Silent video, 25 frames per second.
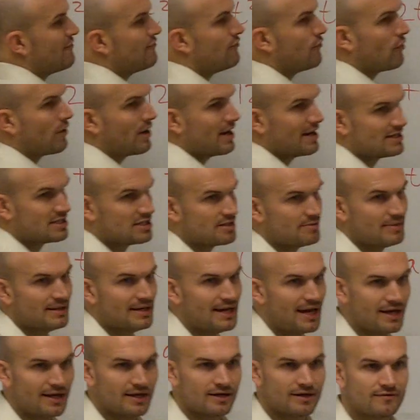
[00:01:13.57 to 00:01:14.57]
my four has to be
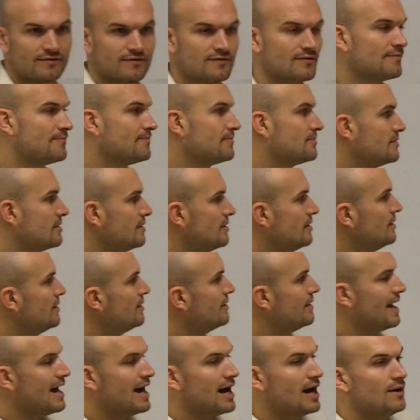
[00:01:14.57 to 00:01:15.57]
negative.
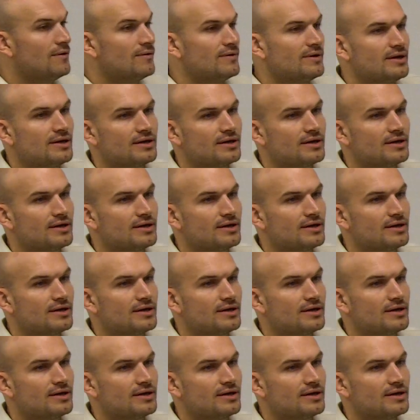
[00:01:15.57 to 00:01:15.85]
Now,